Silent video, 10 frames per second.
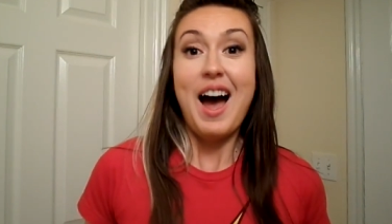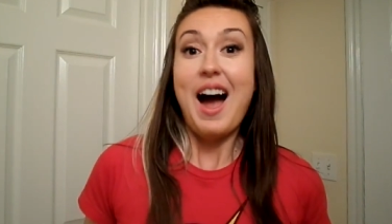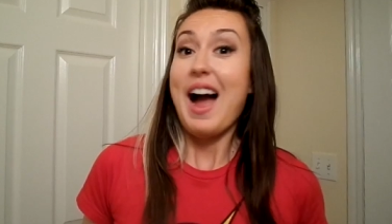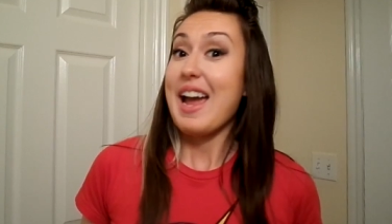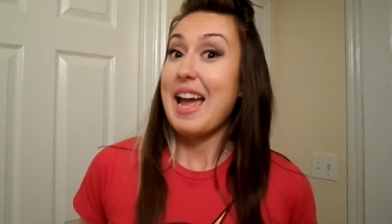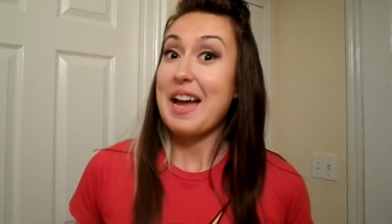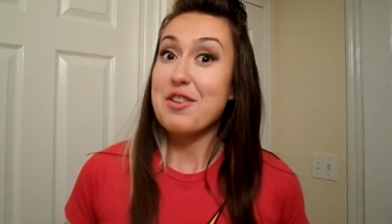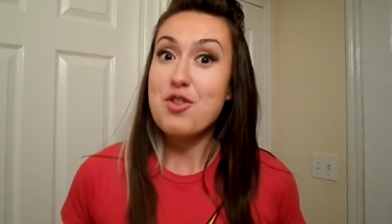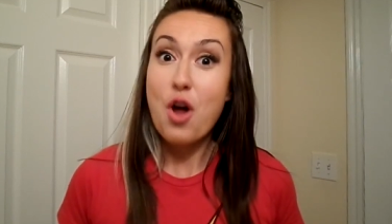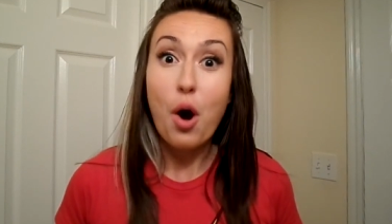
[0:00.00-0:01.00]
I had
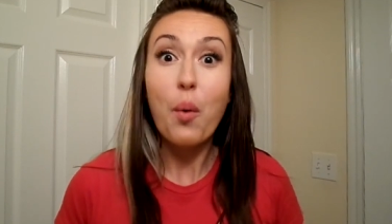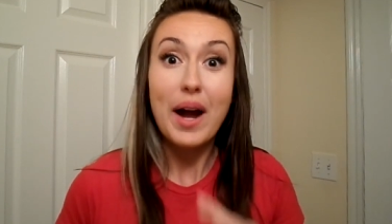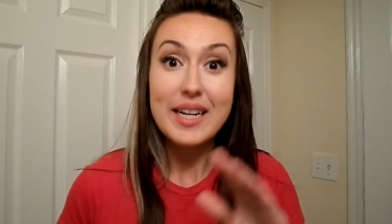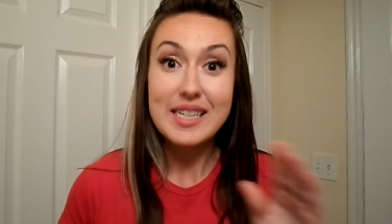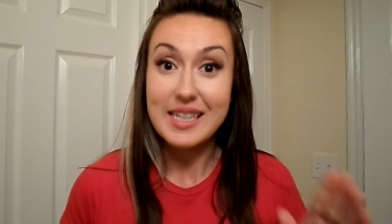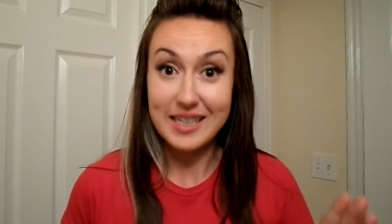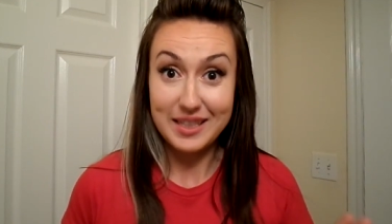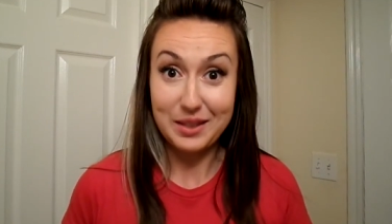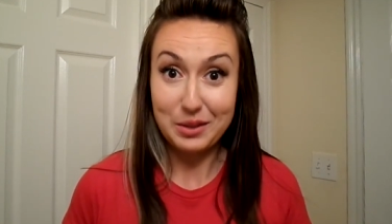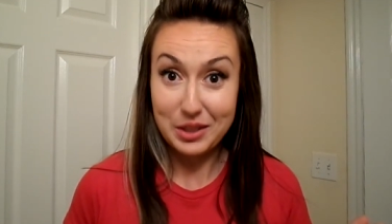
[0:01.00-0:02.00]
no idea
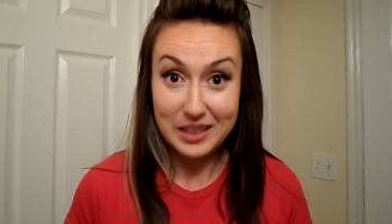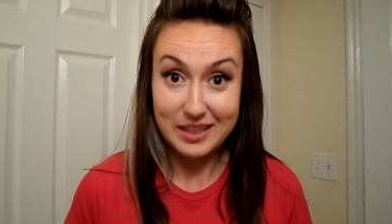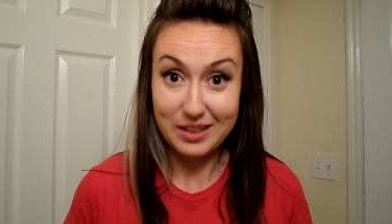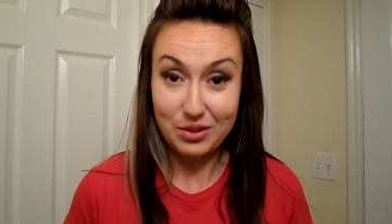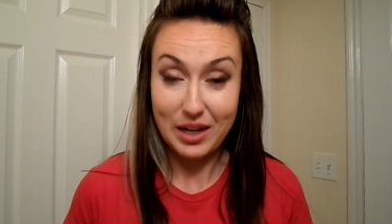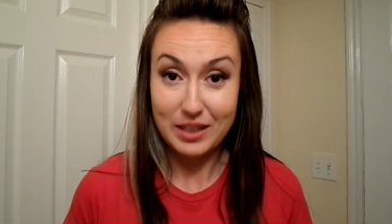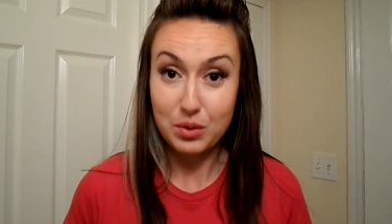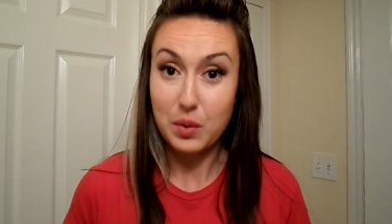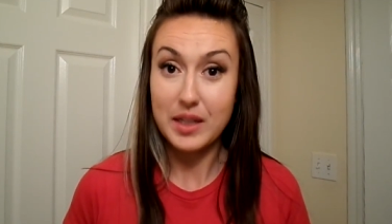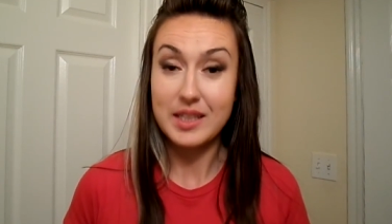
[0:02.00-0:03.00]
who Jesus
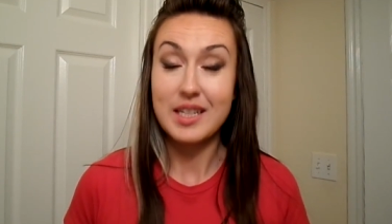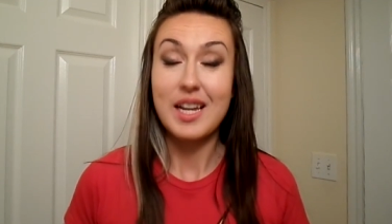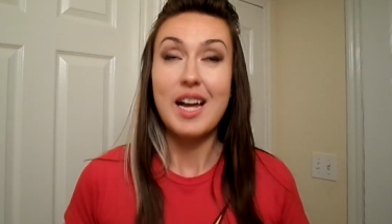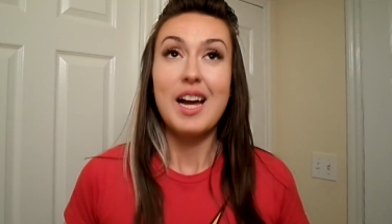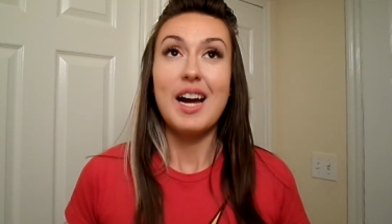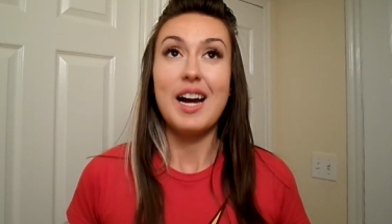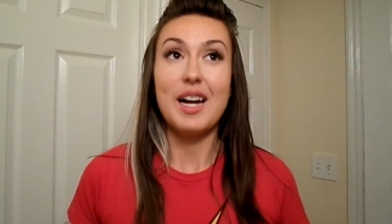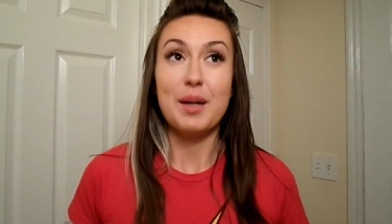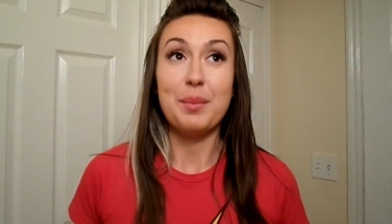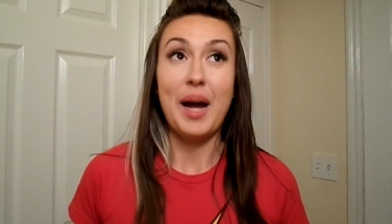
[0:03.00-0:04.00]
Christ was.
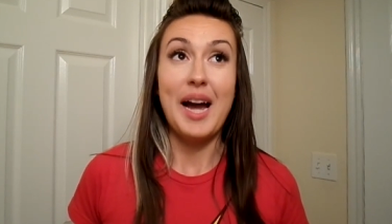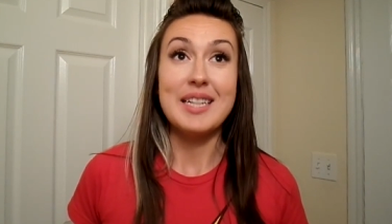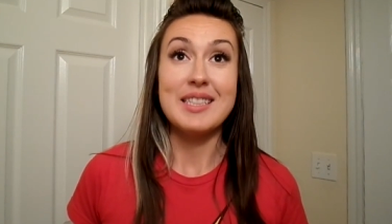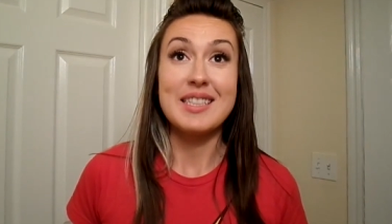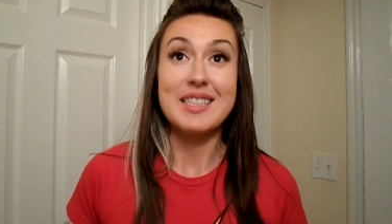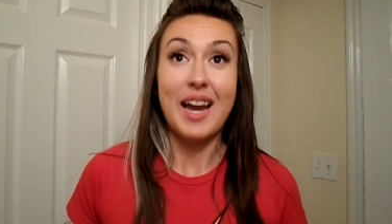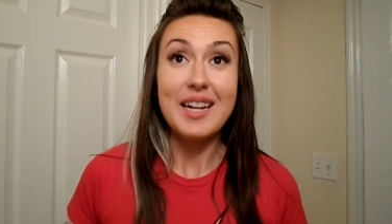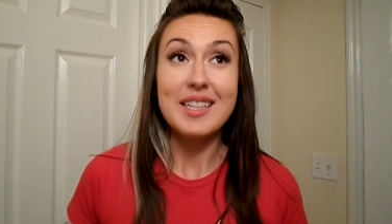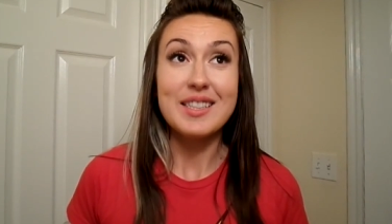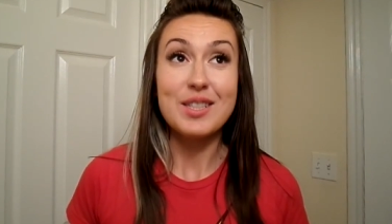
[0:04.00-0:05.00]
Um, I
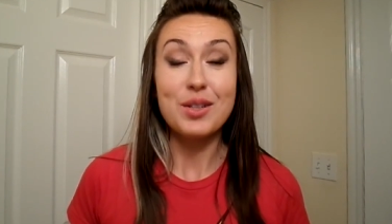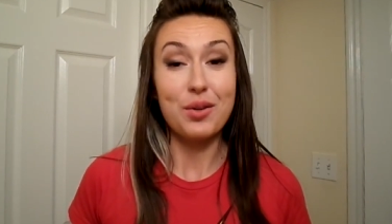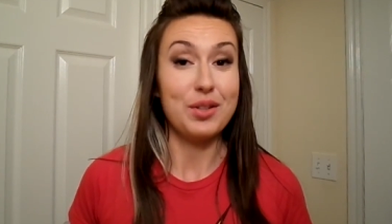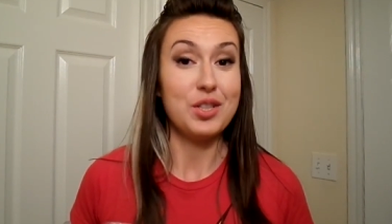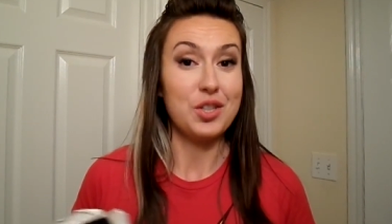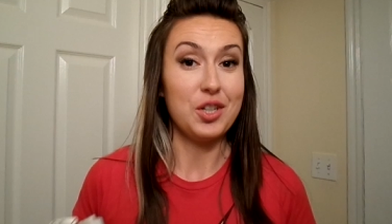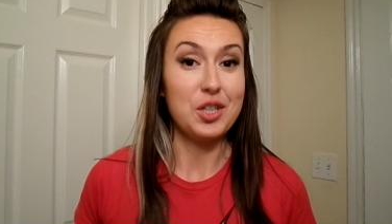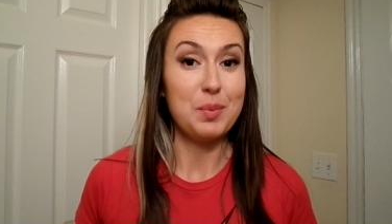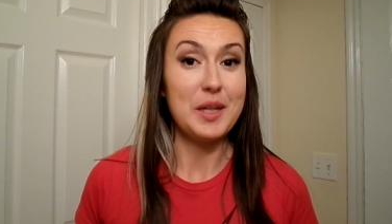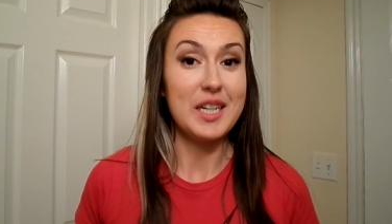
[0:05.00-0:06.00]
decided to go to
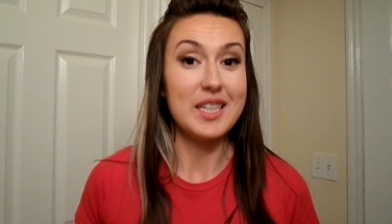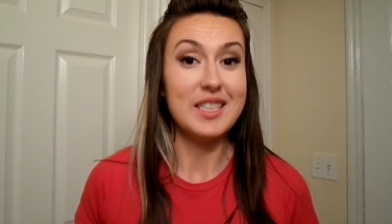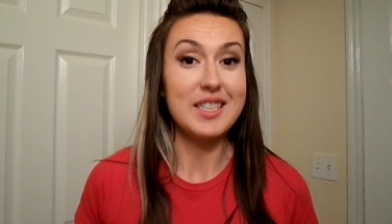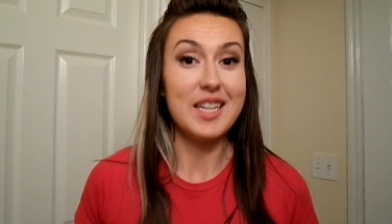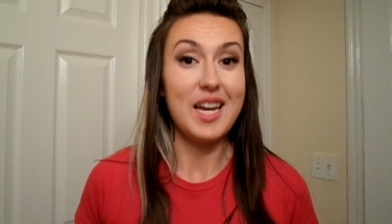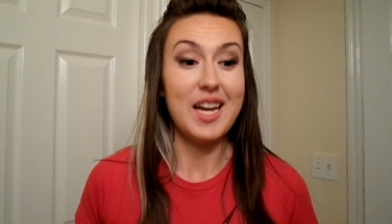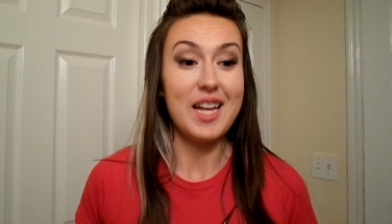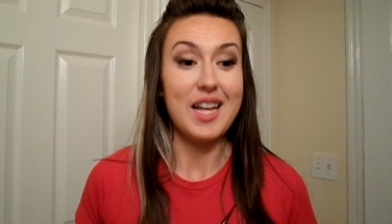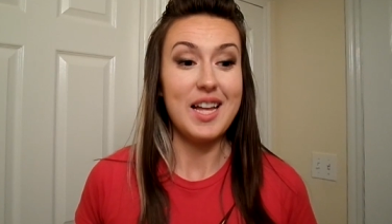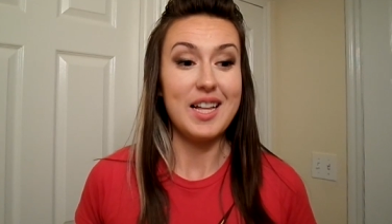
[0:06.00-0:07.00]
church because
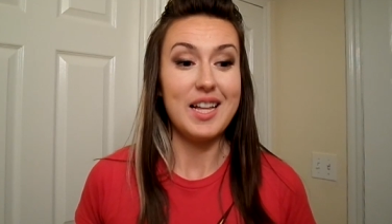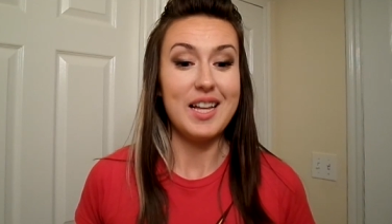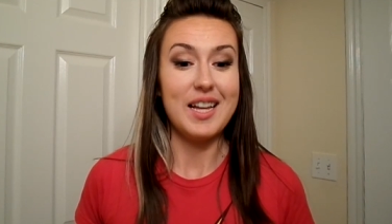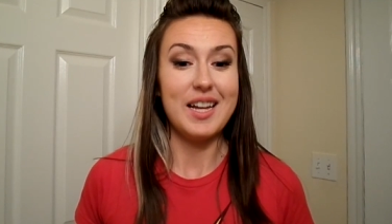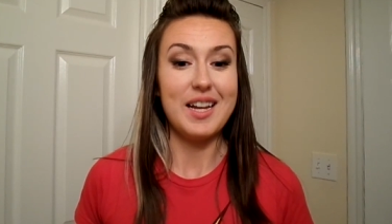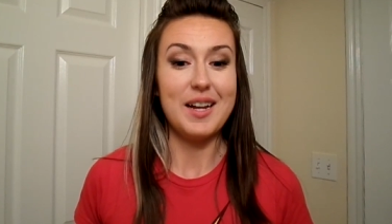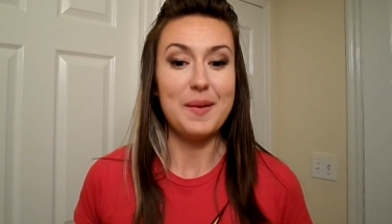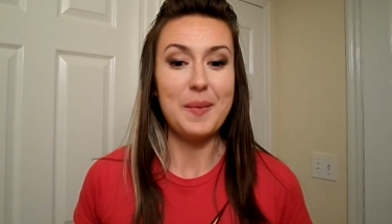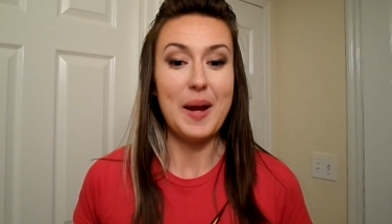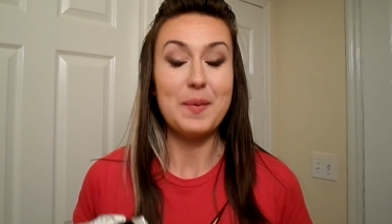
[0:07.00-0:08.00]

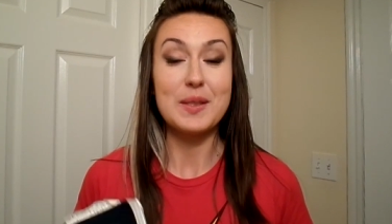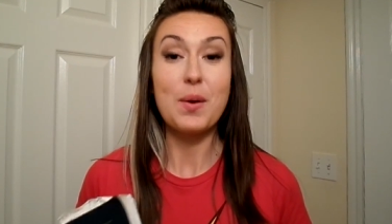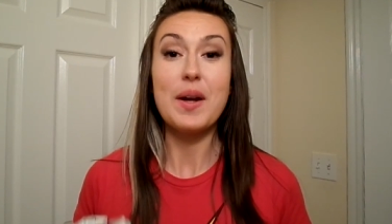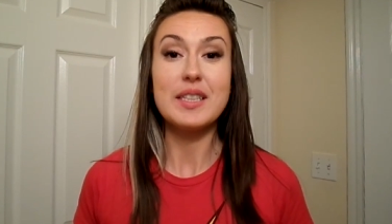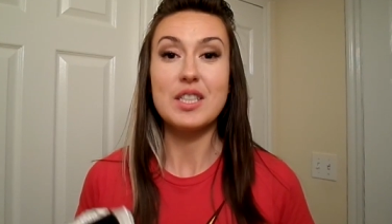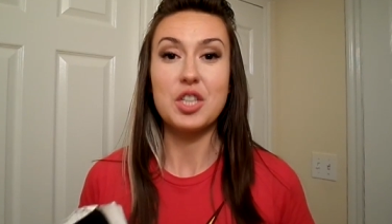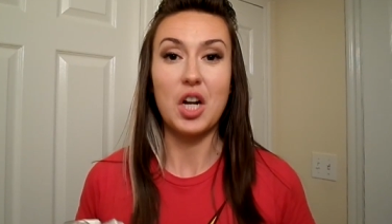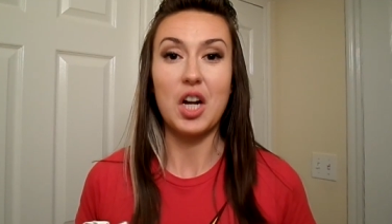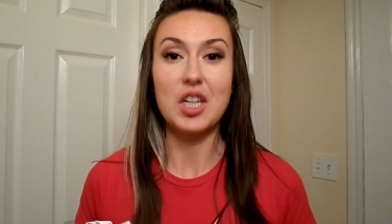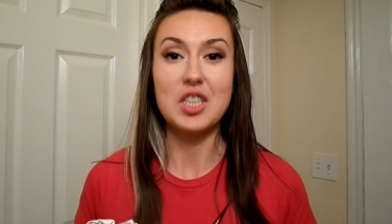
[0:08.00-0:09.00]
um, I was going to
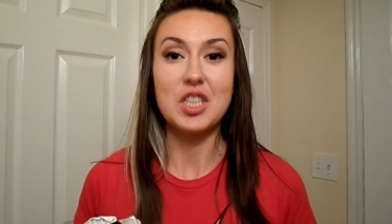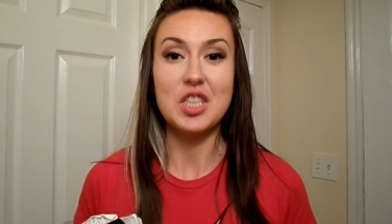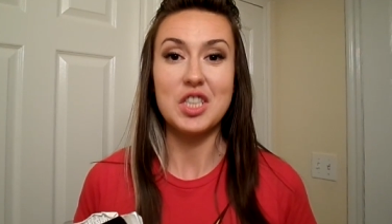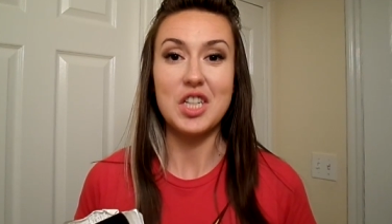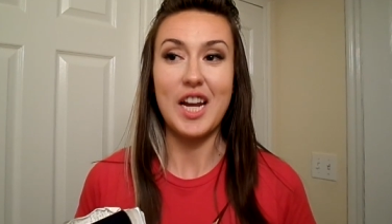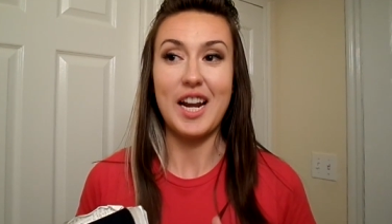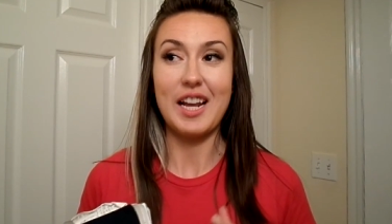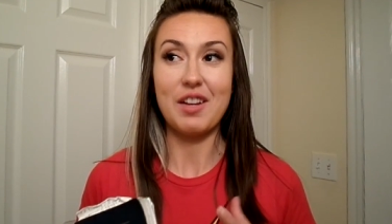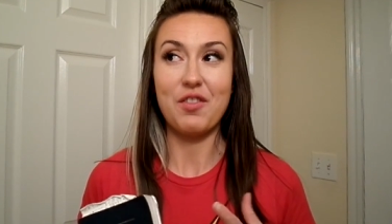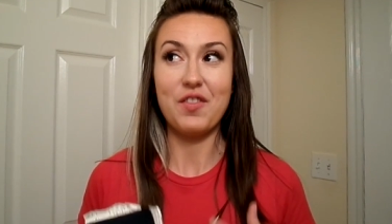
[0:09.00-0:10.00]
church and I
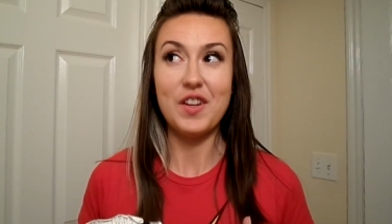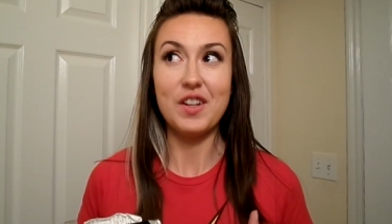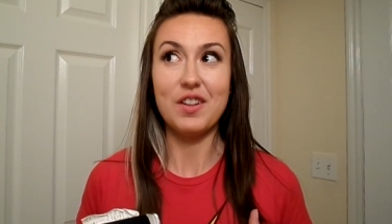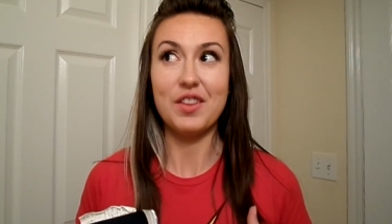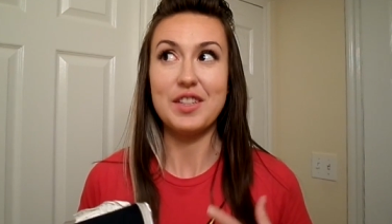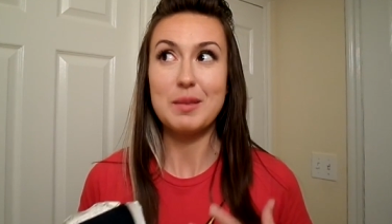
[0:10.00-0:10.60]
could feel the